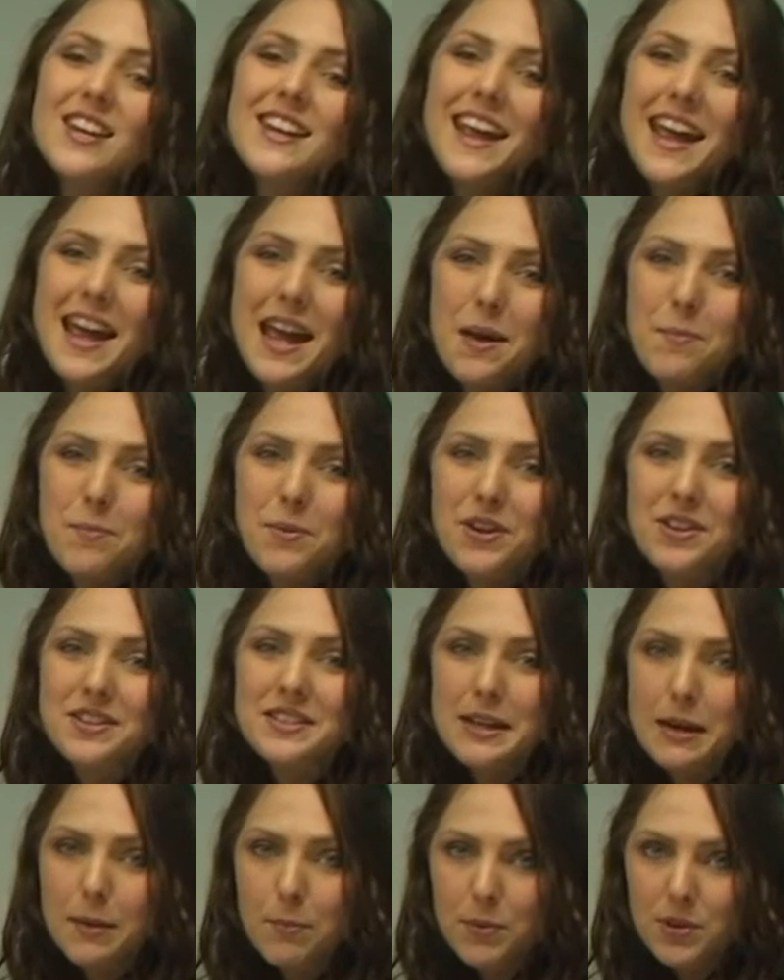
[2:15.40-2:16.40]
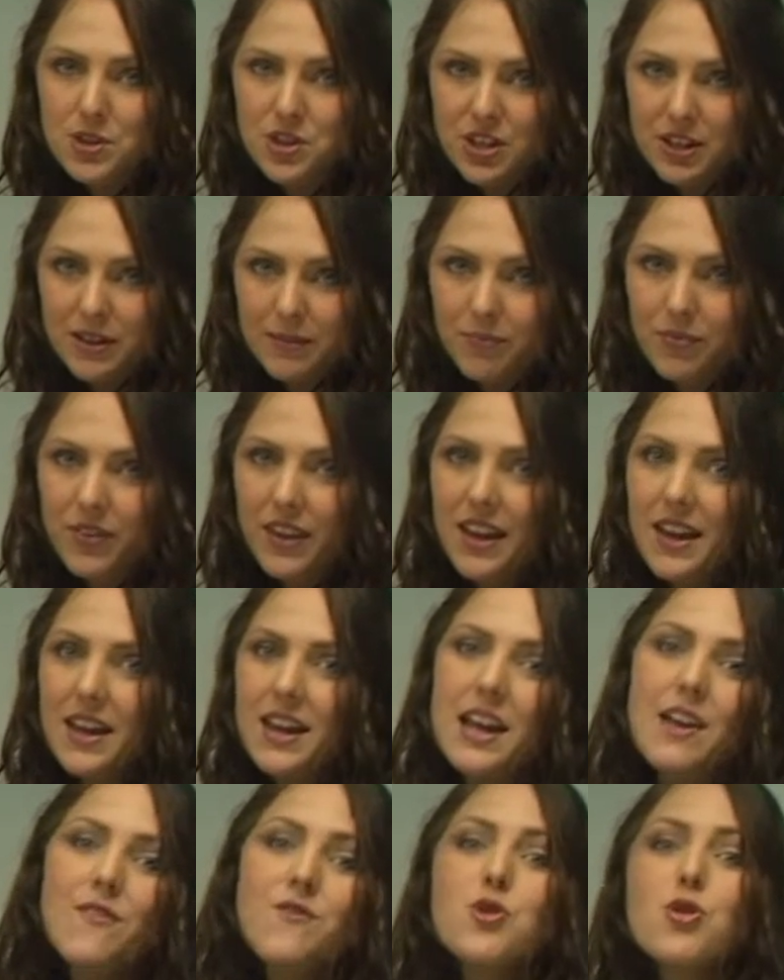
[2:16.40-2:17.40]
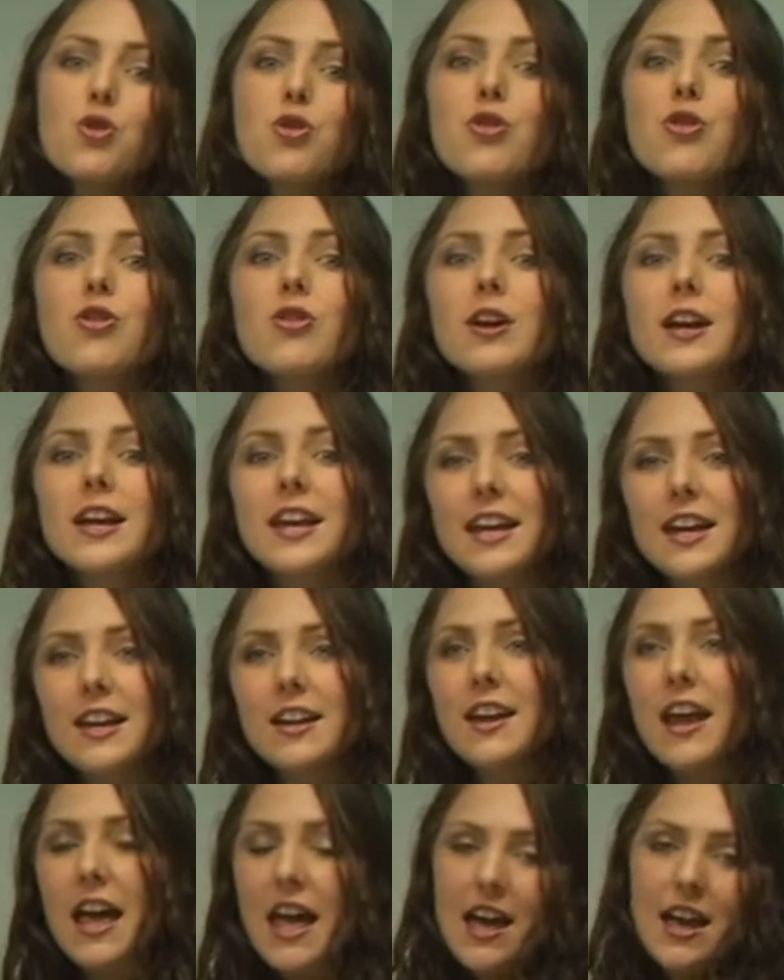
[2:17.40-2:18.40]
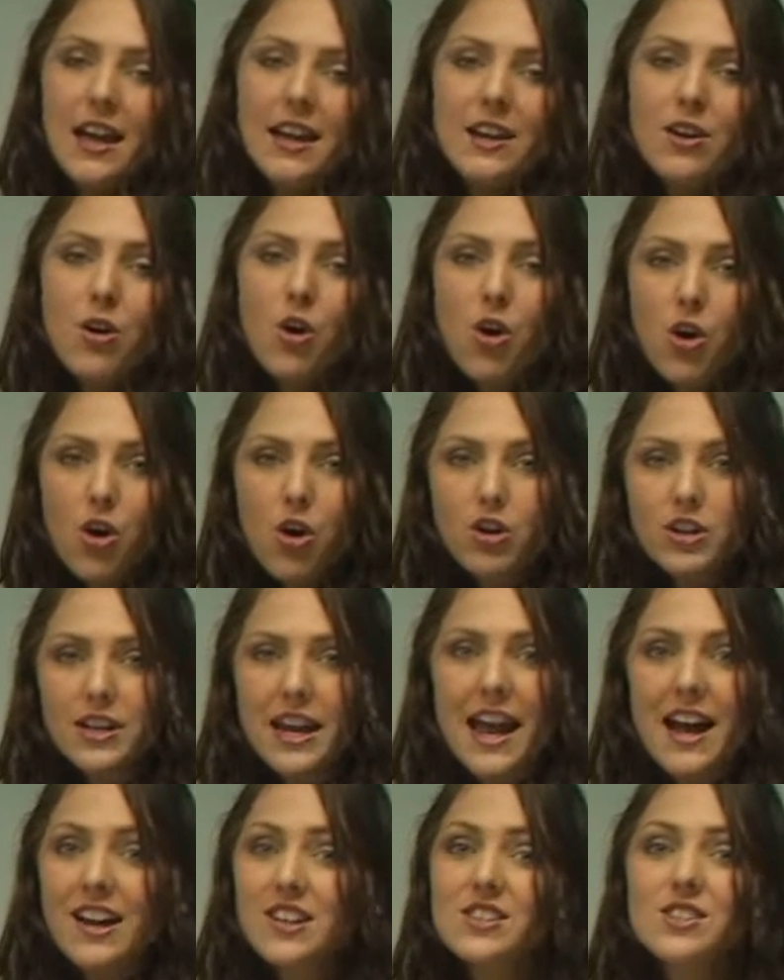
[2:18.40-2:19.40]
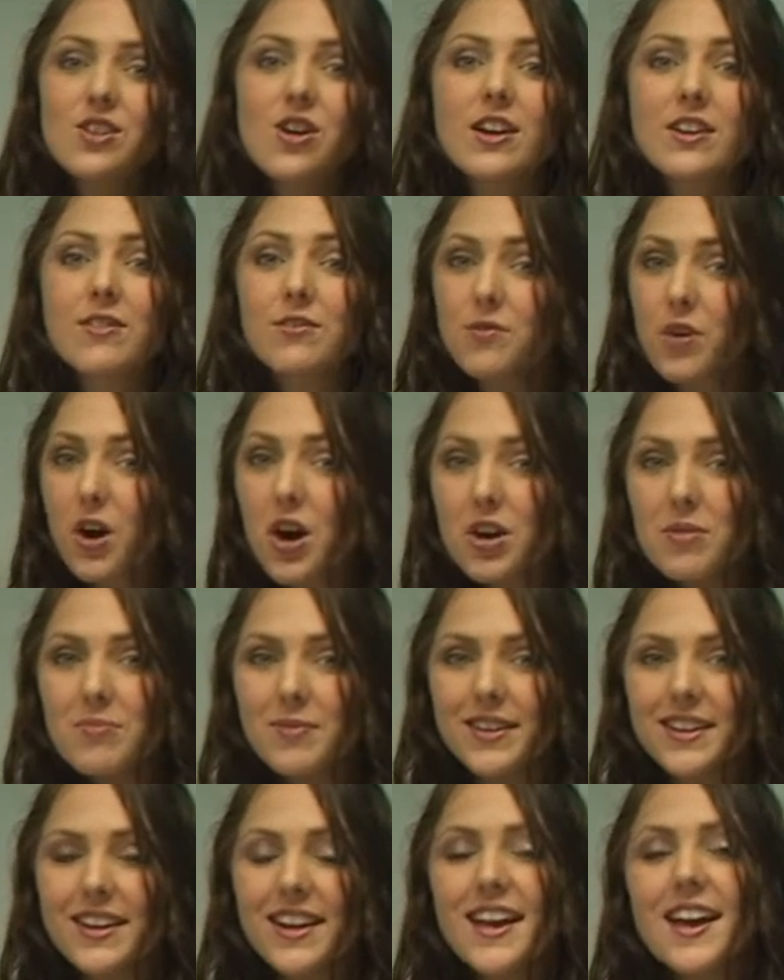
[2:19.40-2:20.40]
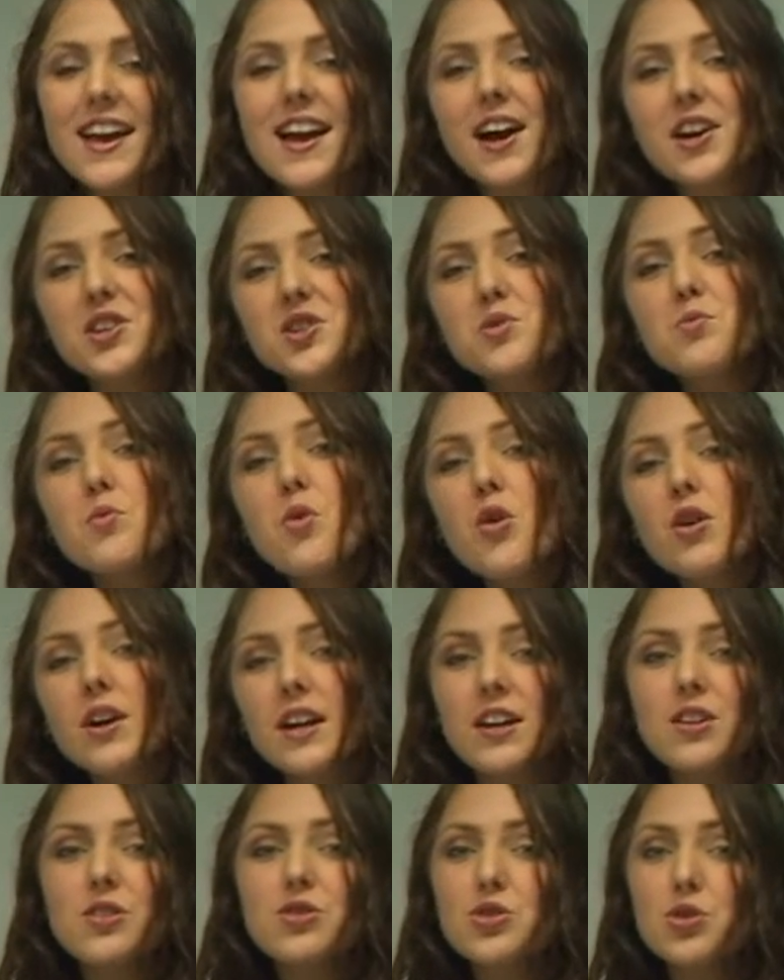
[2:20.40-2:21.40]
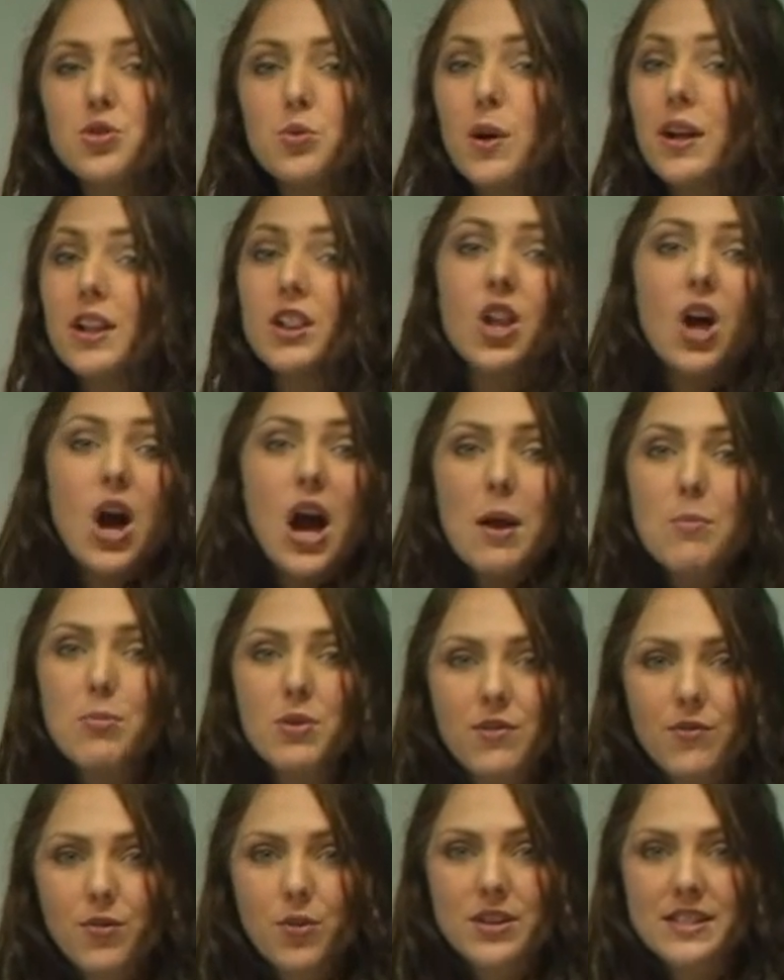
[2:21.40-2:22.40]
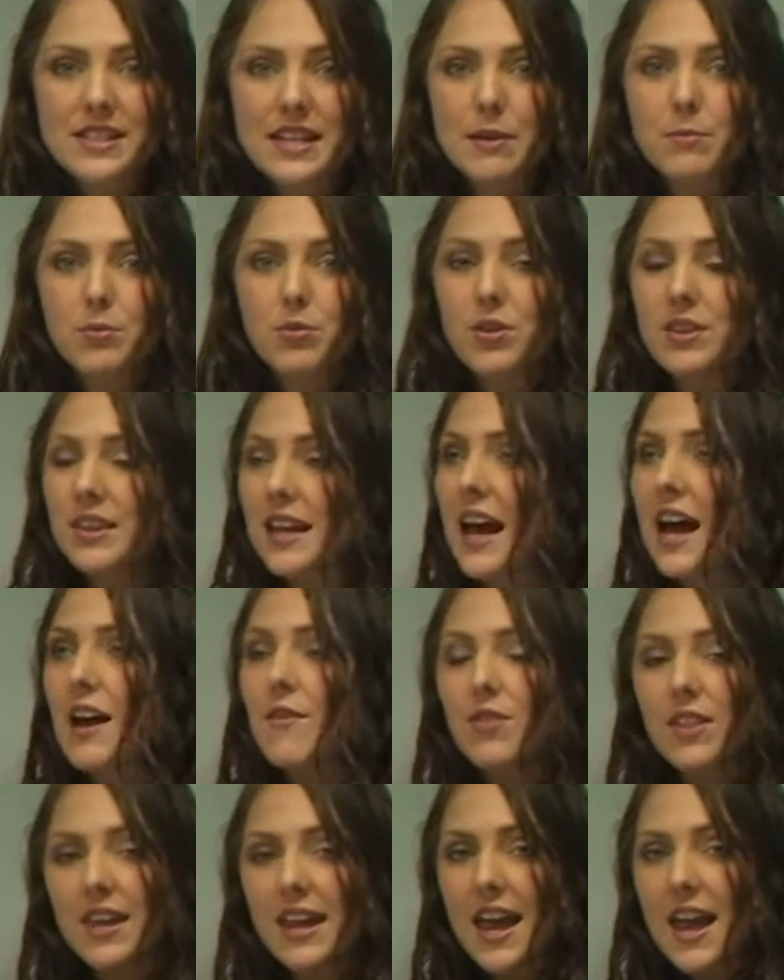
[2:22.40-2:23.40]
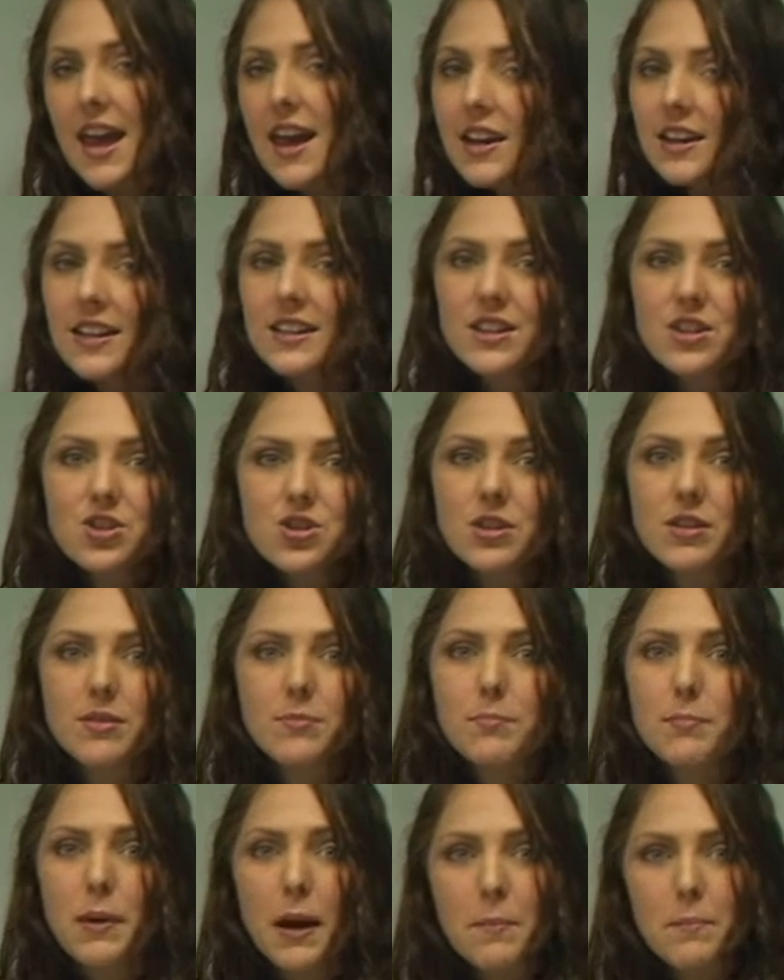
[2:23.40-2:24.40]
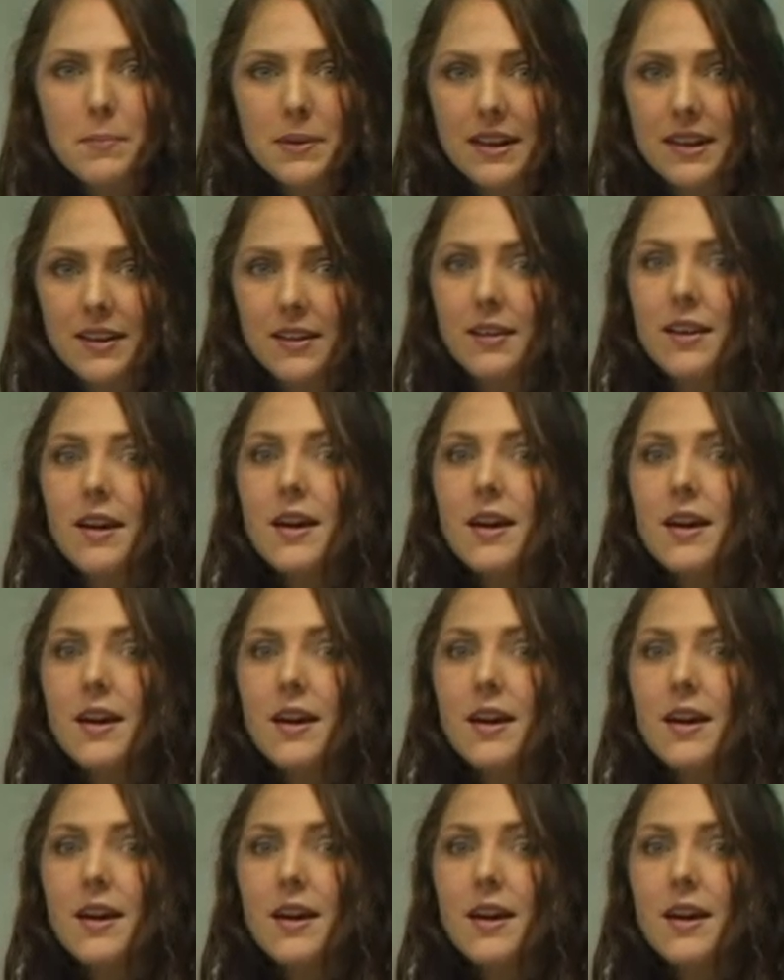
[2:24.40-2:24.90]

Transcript: in ambient temperature. If you're in a hot outside environment and you walk into a library, for example, and they have the air conditioning pumping